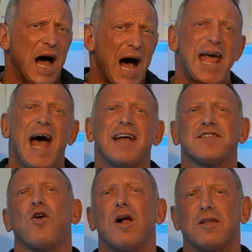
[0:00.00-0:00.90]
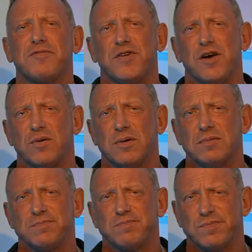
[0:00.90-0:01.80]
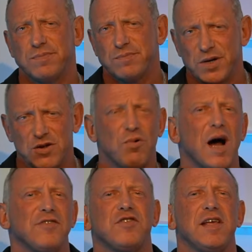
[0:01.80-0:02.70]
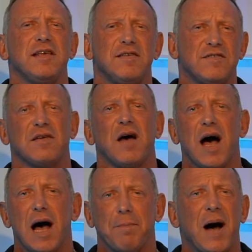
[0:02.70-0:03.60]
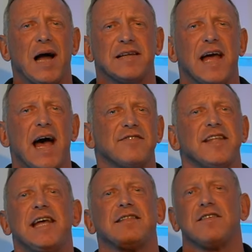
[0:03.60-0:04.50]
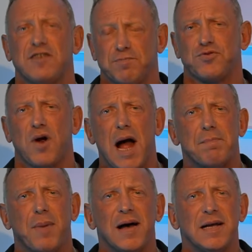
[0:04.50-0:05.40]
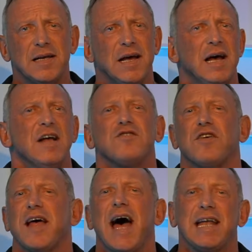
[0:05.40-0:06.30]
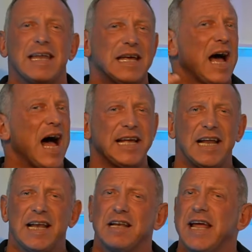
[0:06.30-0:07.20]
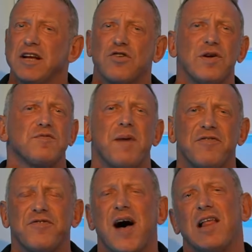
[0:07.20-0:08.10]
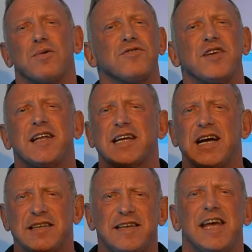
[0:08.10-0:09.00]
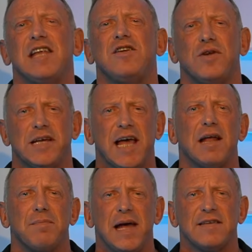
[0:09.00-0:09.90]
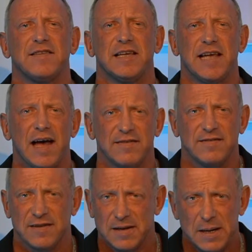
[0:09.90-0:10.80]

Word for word: I ask all of you, when you watch these uh, podcasts to hit the subscribe button so that I can increase my followers and continue to get amazing guests.